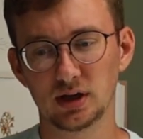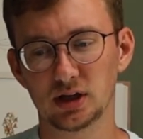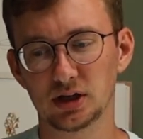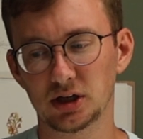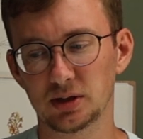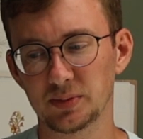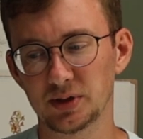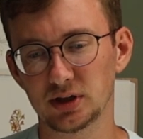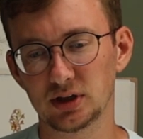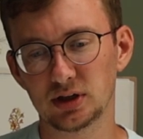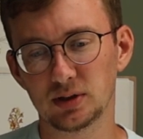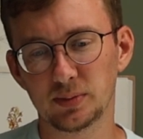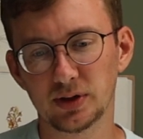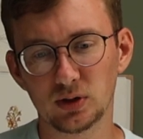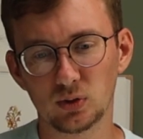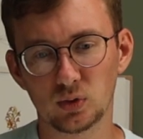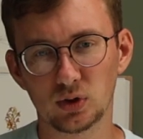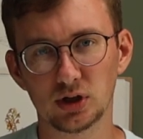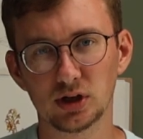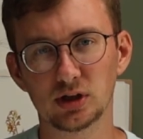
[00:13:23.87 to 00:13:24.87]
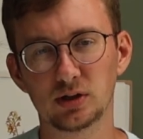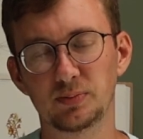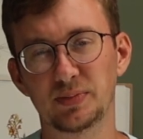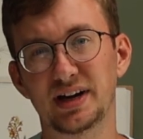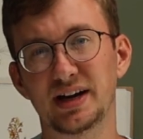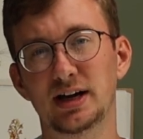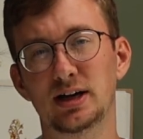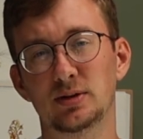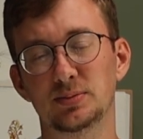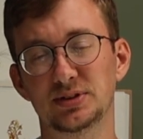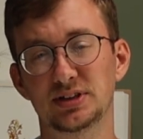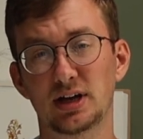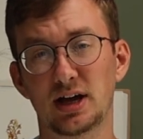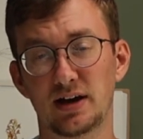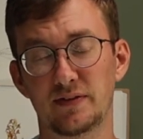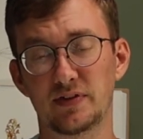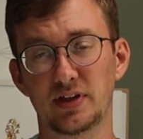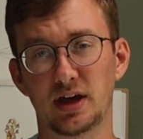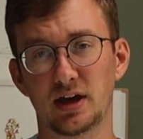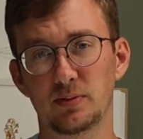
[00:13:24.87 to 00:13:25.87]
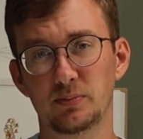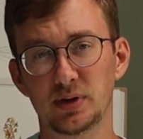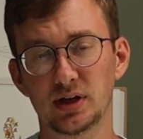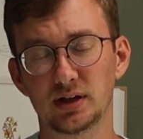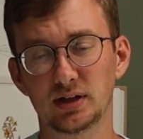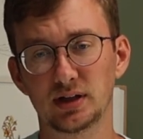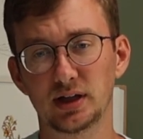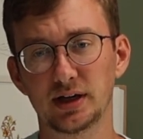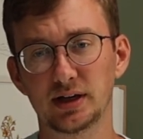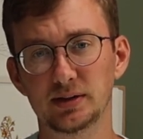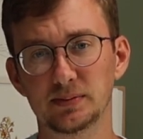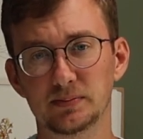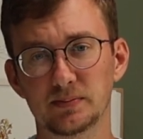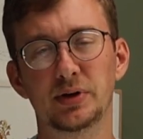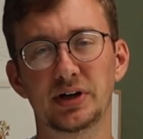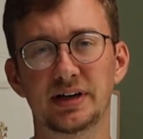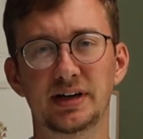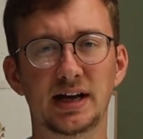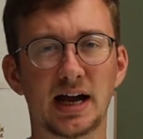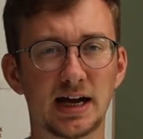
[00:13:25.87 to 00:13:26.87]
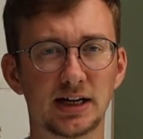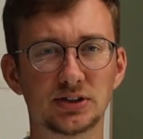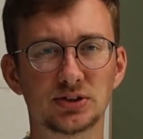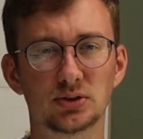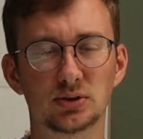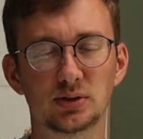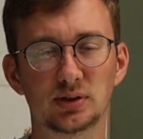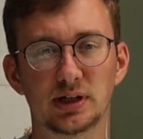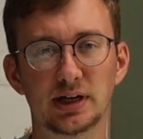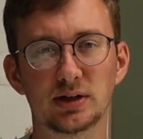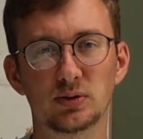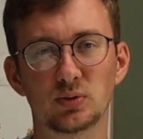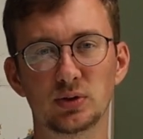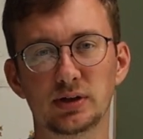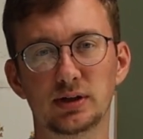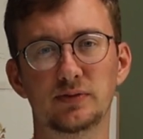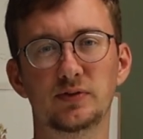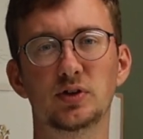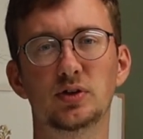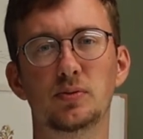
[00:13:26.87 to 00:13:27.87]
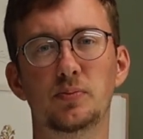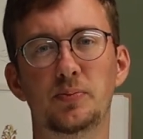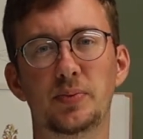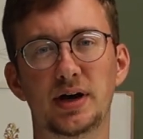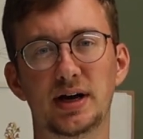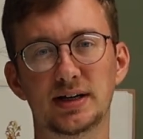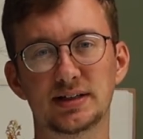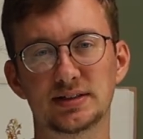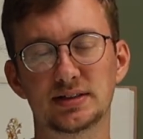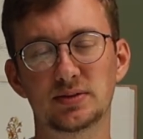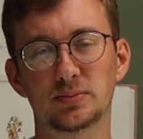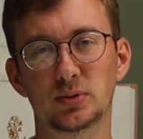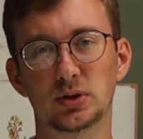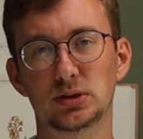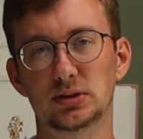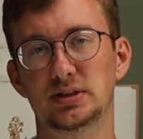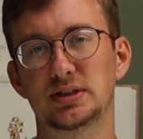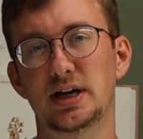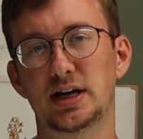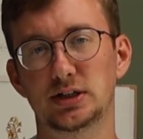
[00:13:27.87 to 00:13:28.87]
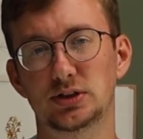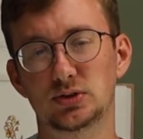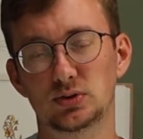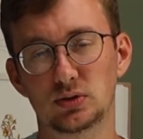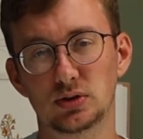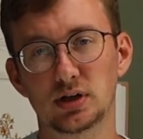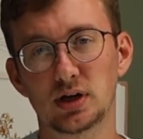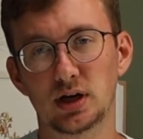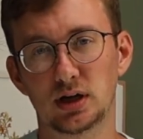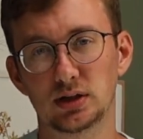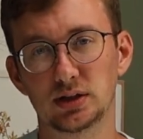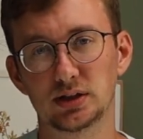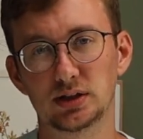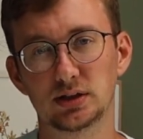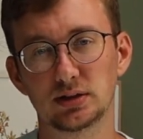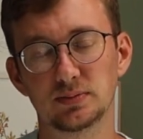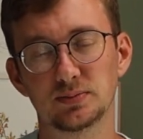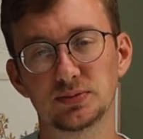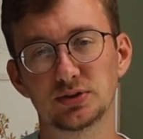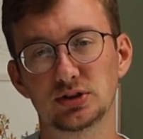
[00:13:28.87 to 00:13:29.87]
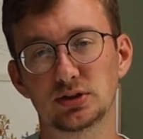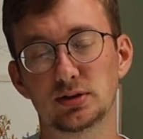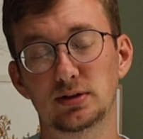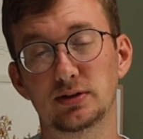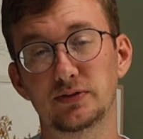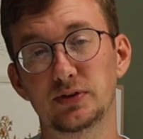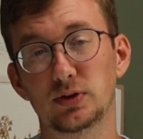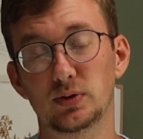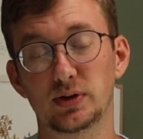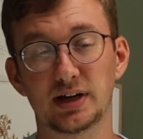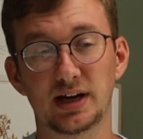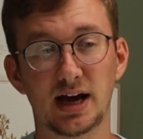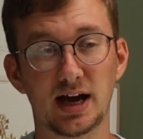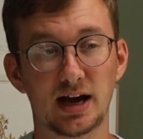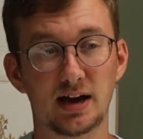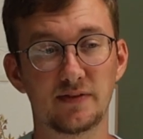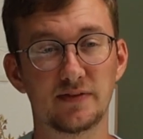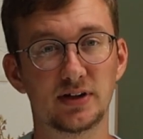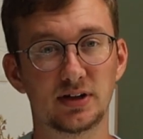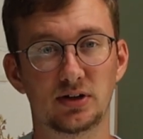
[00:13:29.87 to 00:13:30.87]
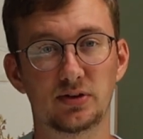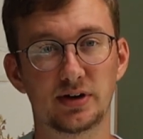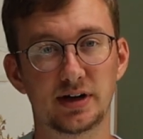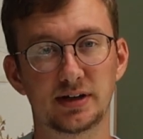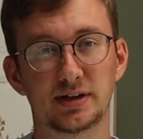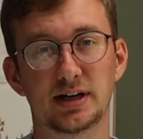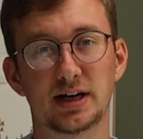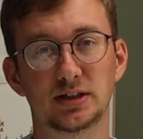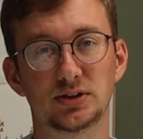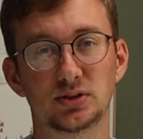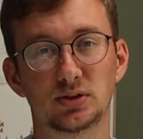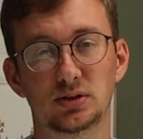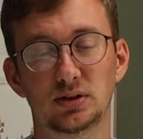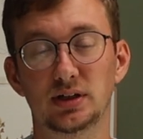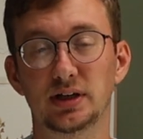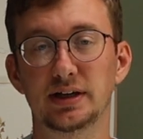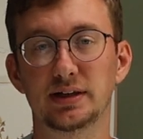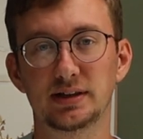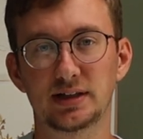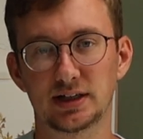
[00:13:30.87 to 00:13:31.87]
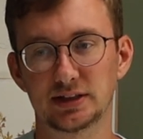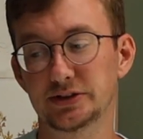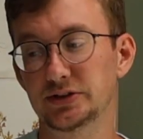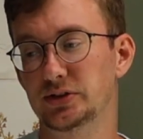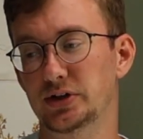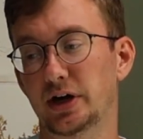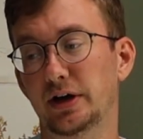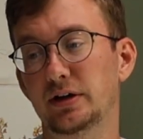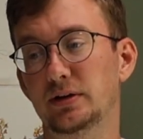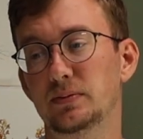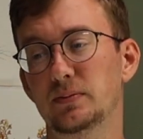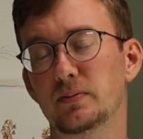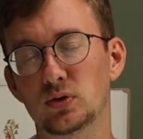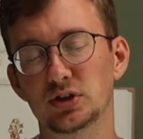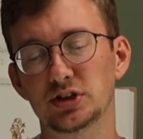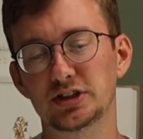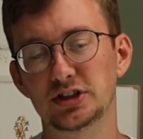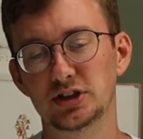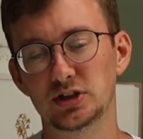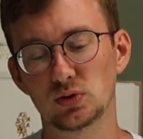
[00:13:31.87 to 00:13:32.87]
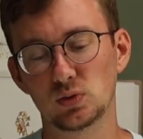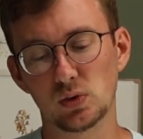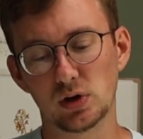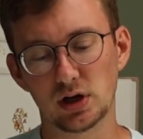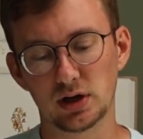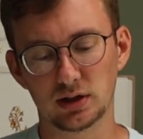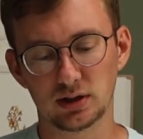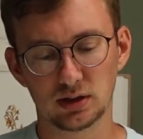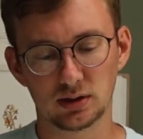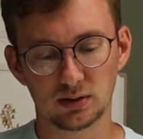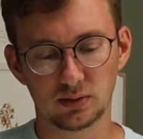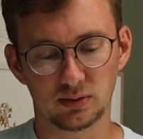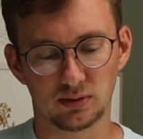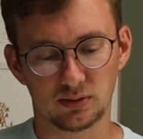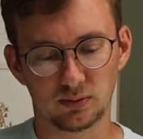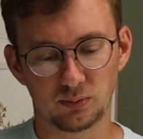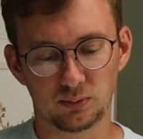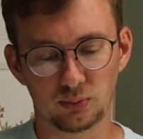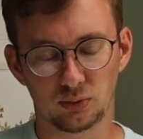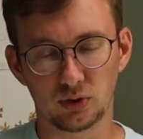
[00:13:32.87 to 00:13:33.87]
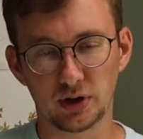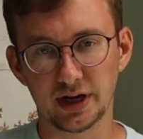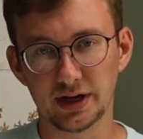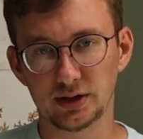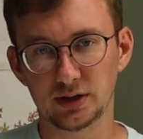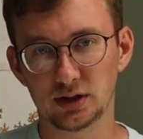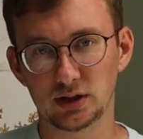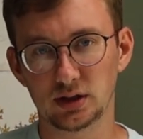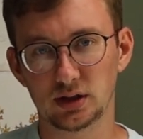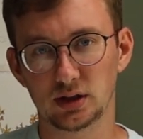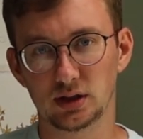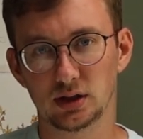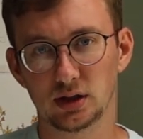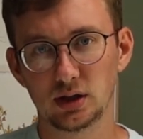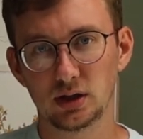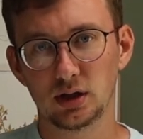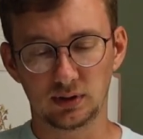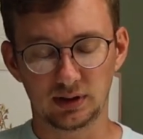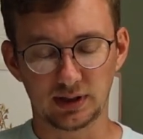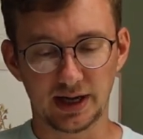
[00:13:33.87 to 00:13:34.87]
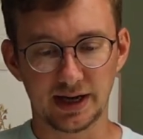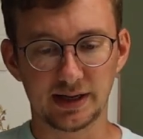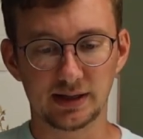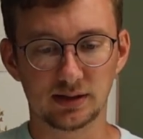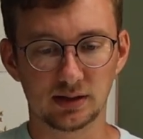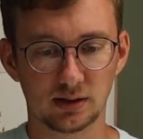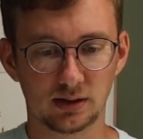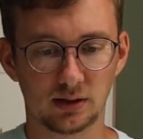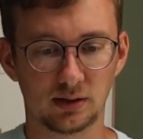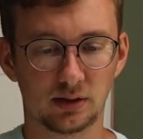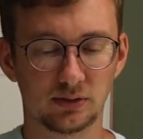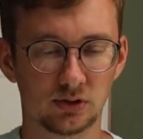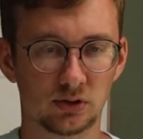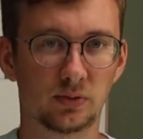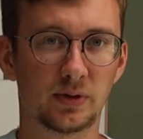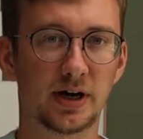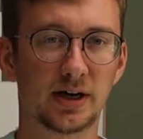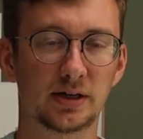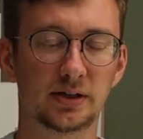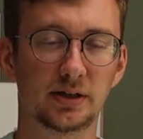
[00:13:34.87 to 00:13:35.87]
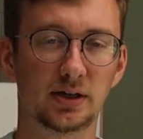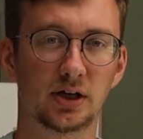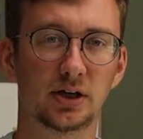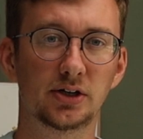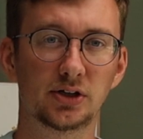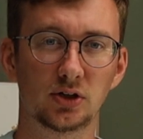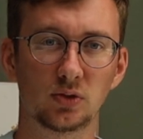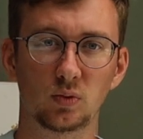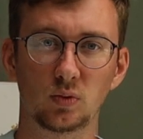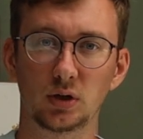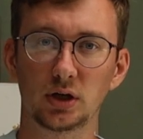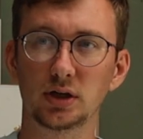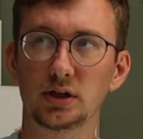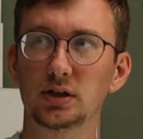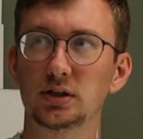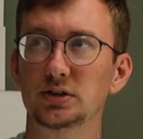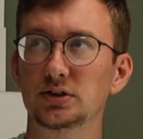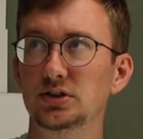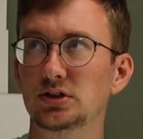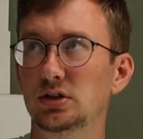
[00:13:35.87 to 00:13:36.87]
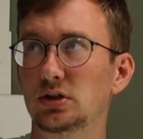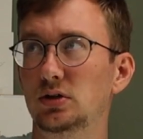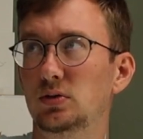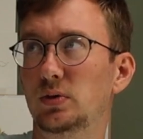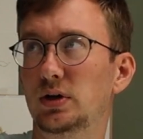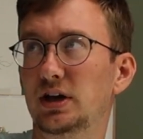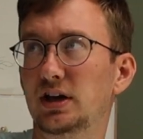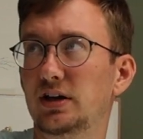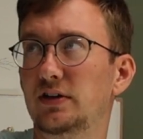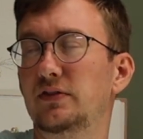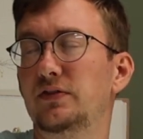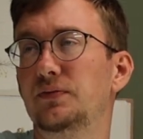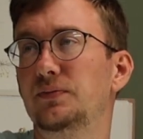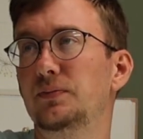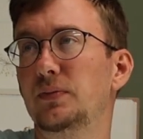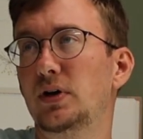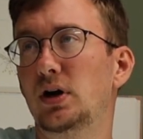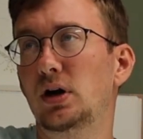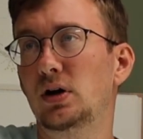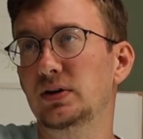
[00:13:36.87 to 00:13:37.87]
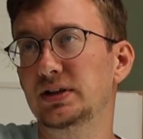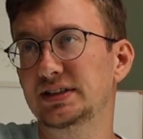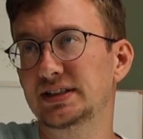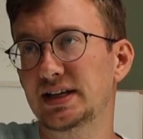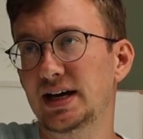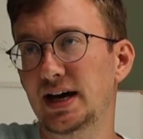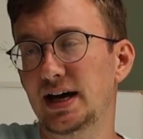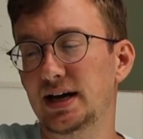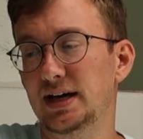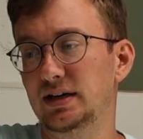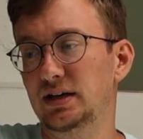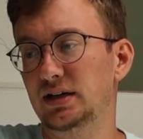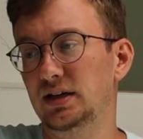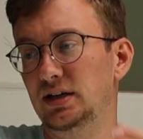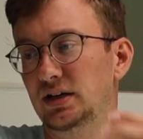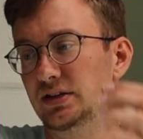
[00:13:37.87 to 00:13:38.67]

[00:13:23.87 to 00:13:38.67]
coming onto my work, but it helps to have the ambient light. But natural light will give you the best, most natural color. So if you can have indirect natural light, that's great. Of course, you want brighter light directly on your work. So what I've always had